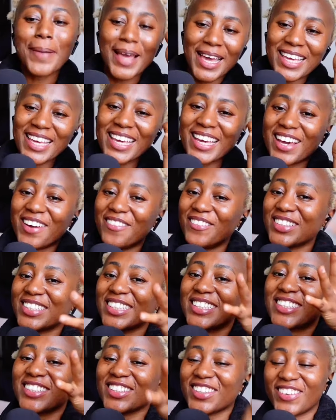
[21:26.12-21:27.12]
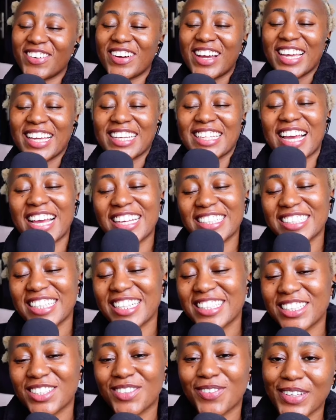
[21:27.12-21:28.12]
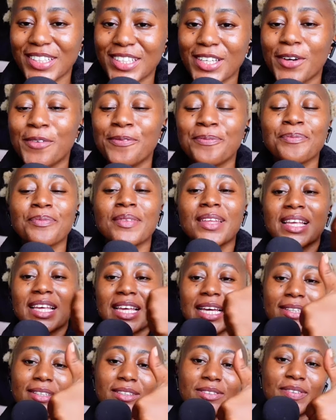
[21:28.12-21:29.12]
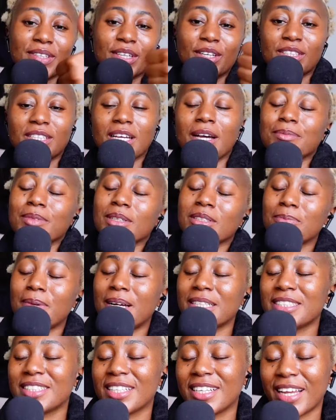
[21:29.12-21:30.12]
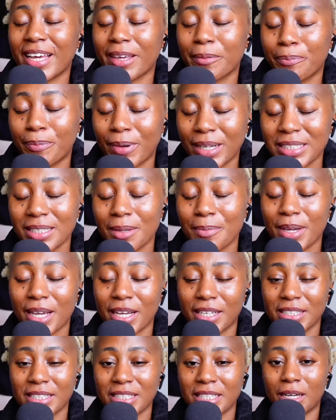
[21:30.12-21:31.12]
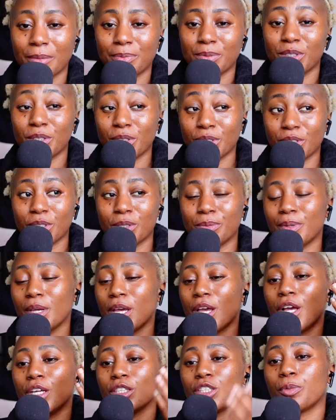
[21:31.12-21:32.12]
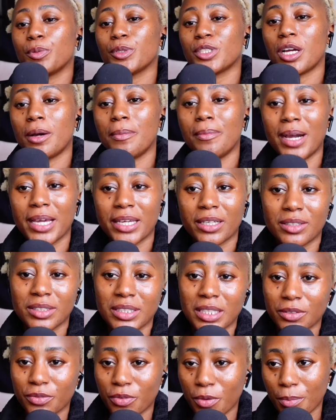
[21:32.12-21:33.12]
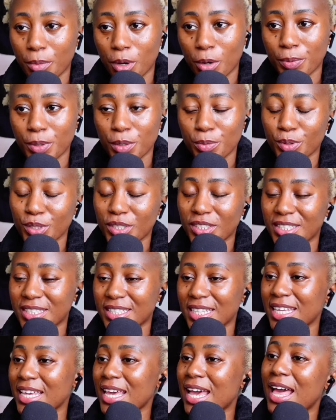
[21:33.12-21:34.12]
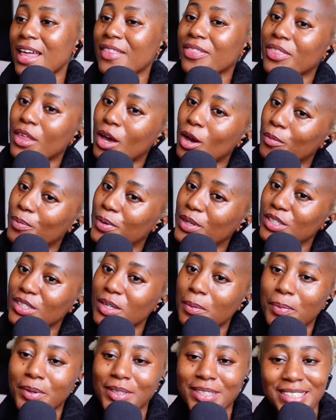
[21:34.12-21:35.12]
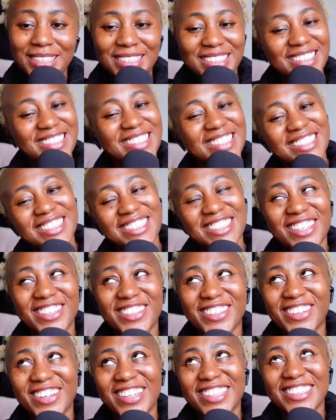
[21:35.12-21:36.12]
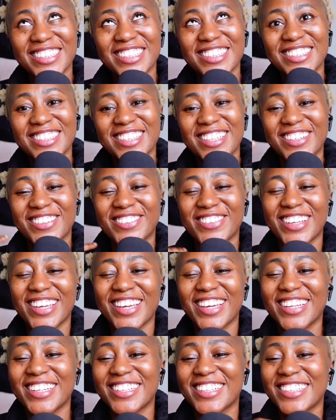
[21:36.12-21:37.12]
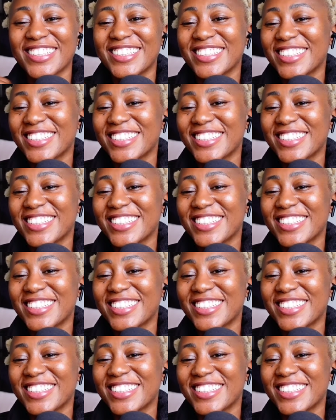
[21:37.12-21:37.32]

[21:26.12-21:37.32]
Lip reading: banging conversations. Go ahead and share this video. Give this video a thumbs up, smash the like button because this helps YouTube to push out my content for more people to see. And that will be you supporting this channel and this girl, yeah?